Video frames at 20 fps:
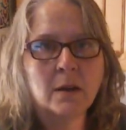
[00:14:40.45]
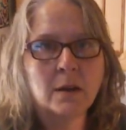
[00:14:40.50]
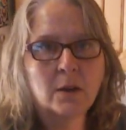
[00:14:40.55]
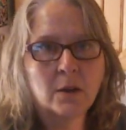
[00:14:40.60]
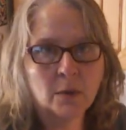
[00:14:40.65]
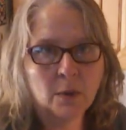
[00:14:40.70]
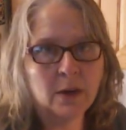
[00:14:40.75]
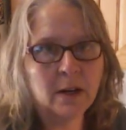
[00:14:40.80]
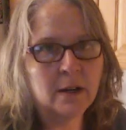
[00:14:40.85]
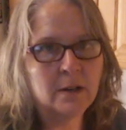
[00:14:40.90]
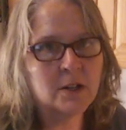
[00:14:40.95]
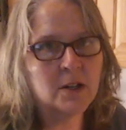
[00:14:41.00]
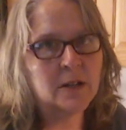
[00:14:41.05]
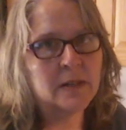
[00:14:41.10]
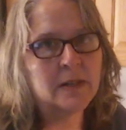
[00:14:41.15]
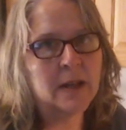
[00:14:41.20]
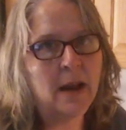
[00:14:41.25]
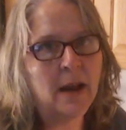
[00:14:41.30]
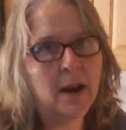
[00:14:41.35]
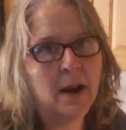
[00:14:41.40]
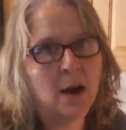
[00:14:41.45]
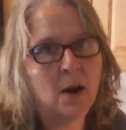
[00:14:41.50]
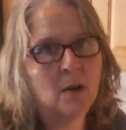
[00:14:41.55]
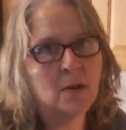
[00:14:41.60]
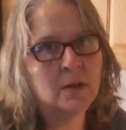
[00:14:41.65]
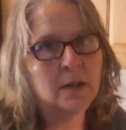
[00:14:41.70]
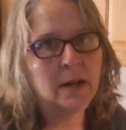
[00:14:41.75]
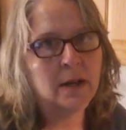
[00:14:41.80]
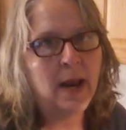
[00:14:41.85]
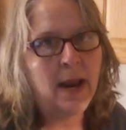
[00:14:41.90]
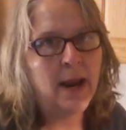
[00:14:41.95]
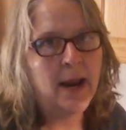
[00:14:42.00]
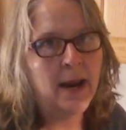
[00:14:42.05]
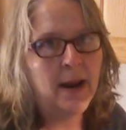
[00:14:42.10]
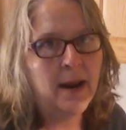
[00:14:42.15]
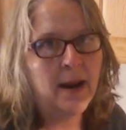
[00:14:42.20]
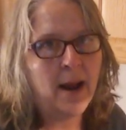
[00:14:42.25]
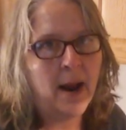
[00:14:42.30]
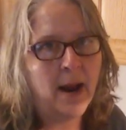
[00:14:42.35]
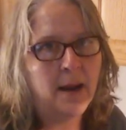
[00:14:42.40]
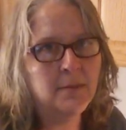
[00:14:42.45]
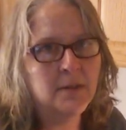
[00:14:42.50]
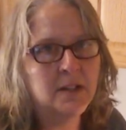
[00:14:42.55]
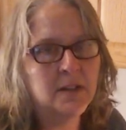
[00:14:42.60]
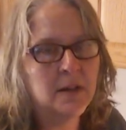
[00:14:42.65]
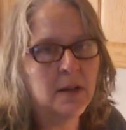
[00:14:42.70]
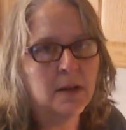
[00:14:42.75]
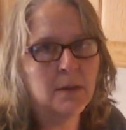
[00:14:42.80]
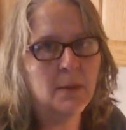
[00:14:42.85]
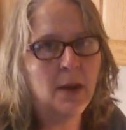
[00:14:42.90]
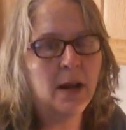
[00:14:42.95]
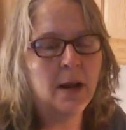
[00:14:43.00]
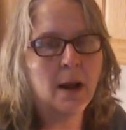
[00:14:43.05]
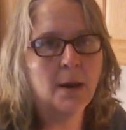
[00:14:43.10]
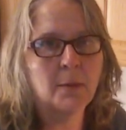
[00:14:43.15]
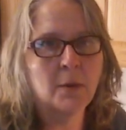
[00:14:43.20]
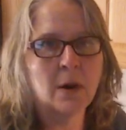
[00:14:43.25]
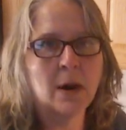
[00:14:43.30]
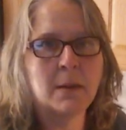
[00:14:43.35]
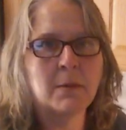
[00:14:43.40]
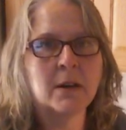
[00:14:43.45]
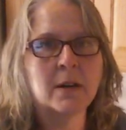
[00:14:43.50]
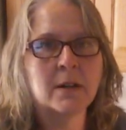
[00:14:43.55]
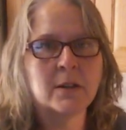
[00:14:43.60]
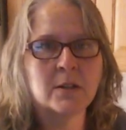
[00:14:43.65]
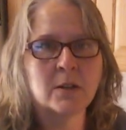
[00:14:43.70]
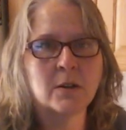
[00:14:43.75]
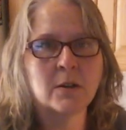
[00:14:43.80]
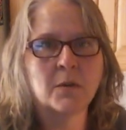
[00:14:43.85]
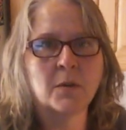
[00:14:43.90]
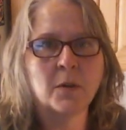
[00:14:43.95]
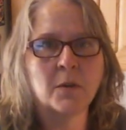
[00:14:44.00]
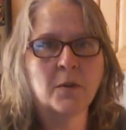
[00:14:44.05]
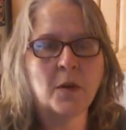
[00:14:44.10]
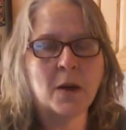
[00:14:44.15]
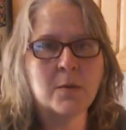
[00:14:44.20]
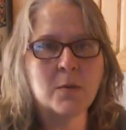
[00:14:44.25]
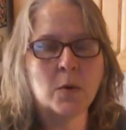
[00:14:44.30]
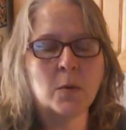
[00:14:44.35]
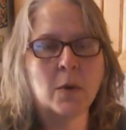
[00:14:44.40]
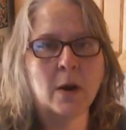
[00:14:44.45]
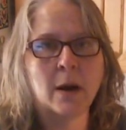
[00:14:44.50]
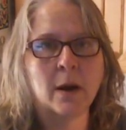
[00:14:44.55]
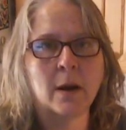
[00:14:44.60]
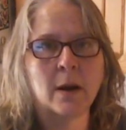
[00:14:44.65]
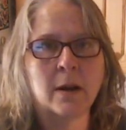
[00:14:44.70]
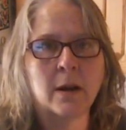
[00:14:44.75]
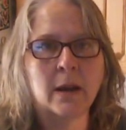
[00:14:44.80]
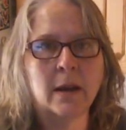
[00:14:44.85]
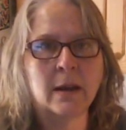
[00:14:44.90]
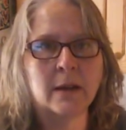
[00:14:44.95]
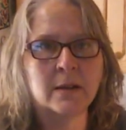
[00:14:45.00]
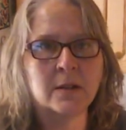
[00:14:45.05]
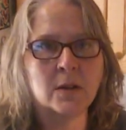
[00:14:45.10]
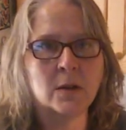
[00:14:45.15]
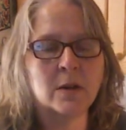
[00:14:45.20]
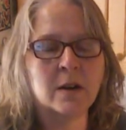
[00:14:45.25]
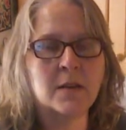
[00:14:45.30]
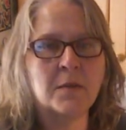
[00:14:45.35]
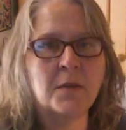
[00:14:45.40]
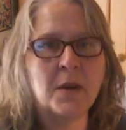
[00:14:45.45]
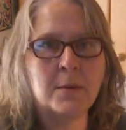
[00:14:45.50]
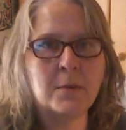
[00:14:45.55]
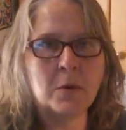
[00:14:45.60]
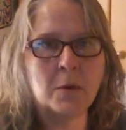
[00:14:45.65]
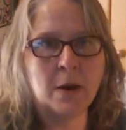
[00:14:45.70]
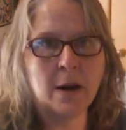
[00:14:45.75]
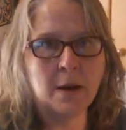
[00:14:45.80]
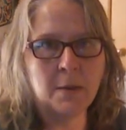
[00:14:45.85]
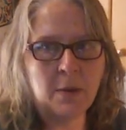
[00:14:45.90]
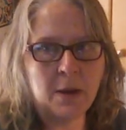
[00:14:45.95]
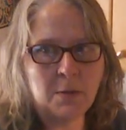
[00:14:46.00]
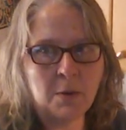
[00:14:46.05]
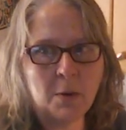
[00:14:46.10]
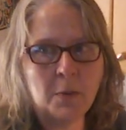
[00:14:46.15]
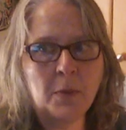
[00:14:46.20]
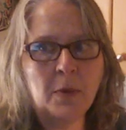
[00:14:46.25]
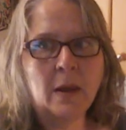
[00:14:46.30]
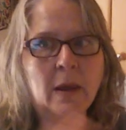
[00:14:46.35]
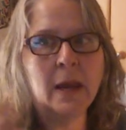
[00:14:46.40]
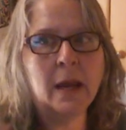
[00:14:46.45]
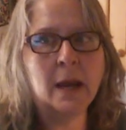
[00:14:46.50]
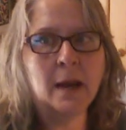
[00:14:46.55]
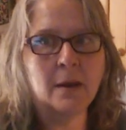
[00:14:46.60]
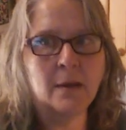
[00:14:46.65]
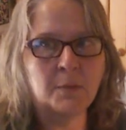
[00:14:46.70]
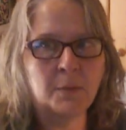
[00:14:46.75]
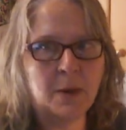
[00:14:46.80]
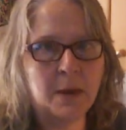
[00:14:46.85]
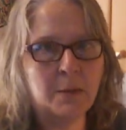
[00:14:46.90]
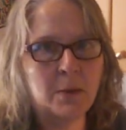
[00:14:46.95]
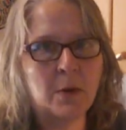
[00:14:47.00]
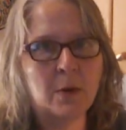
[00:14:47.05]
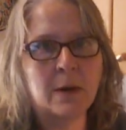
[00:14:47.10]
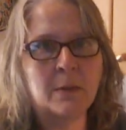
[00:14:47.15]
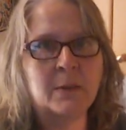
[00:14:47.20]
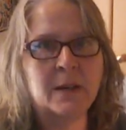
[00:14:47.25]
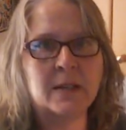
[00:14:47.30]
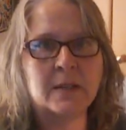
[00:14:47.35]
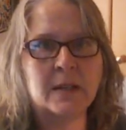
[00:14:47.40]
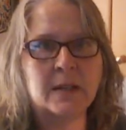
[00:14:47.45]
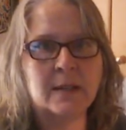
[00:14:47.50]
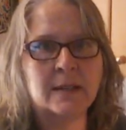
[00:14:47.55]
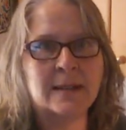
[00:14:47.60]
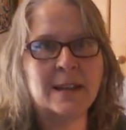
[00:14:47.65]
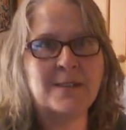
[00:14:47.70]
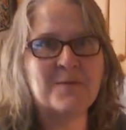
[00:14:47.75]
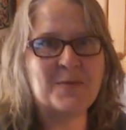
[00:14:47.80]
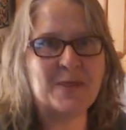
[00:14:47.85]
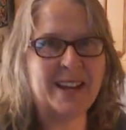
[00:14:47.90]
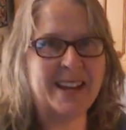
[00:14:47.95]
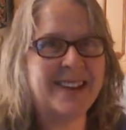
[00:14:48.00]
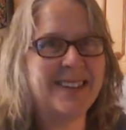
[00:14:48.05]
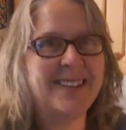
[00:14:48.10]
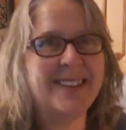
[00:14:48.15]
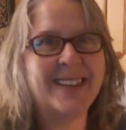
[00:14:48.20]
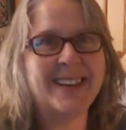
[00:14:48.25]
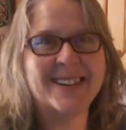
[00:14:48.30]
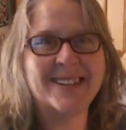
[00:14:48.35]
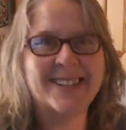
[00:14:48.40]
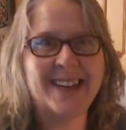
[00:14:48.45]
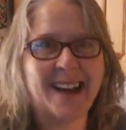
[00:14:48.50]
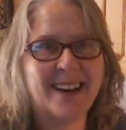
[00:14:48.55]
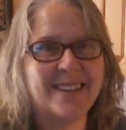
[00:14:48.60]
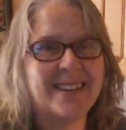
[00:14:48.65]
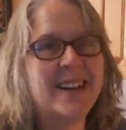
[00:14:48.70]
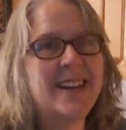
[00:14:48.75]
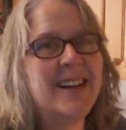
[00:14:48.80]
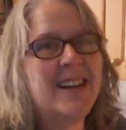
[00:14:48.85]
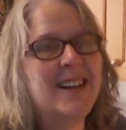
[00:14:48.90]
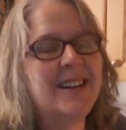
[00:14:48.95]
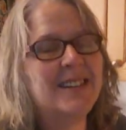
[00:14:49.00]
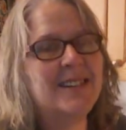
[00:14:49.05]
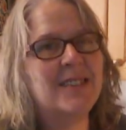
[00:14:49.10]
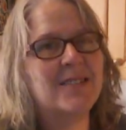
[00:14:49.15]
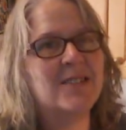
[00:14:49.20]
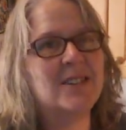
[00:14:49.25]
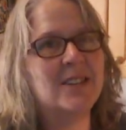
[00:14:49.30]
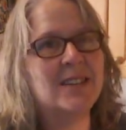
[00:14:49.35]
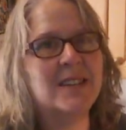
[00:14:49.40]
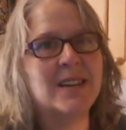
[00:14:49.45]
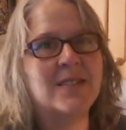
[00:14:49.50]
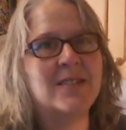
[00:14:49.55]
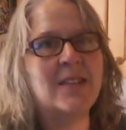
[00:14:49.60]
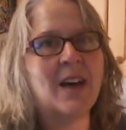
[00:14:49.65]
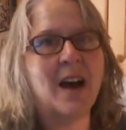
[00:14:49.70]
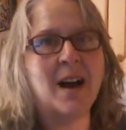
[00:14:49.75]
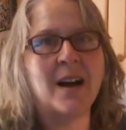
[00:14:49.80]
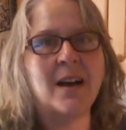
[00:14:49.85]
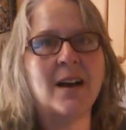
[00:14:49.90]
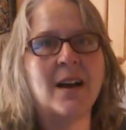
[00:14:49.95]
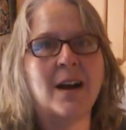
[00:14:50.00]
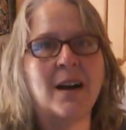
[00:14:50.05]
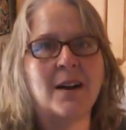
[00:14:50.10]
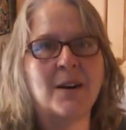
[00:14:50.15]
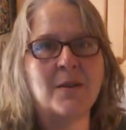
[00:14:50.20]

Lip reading: you wouldn't just say, oh, today I'm just going to make up what I'm going to do for February, and it's already February. People in a business, they plan things out. So just a thought,